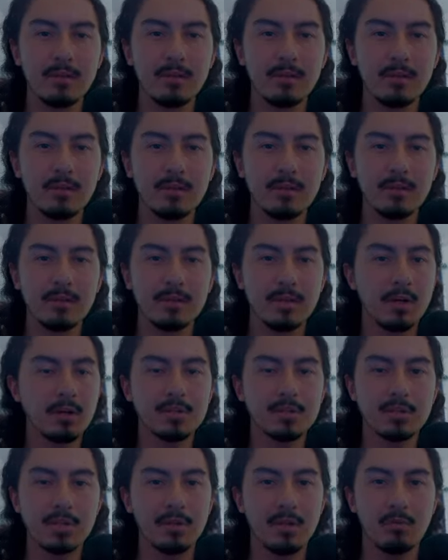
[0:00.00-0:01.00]
there's
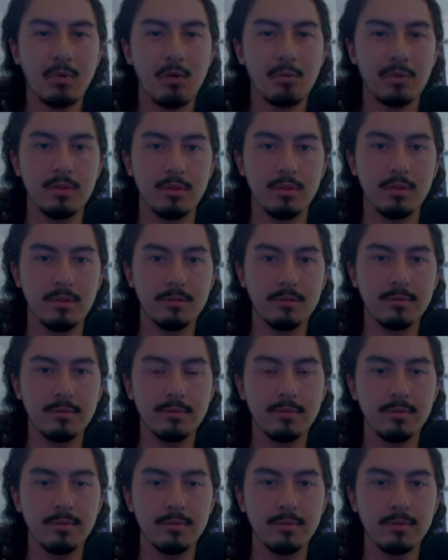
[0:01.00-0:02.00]
something wrong with you.
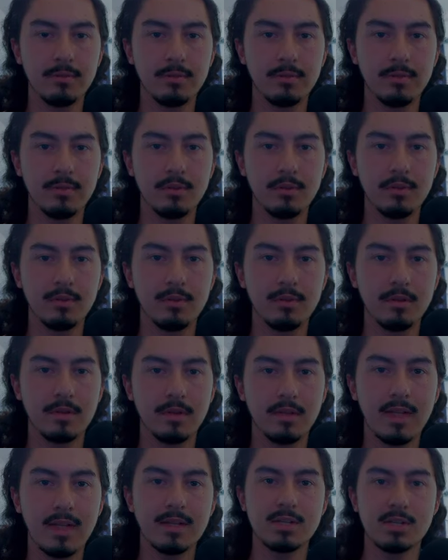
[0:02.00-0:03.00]

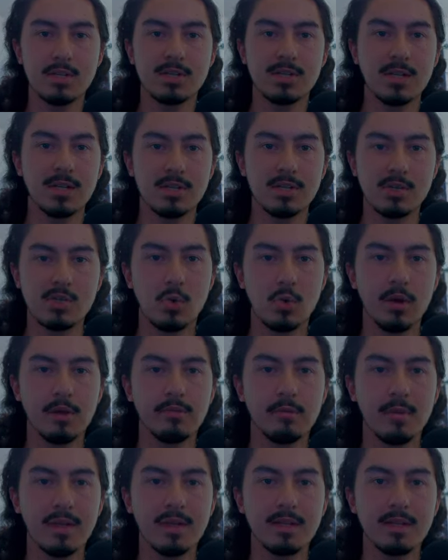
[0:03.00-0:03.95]
And that's just end of story for me.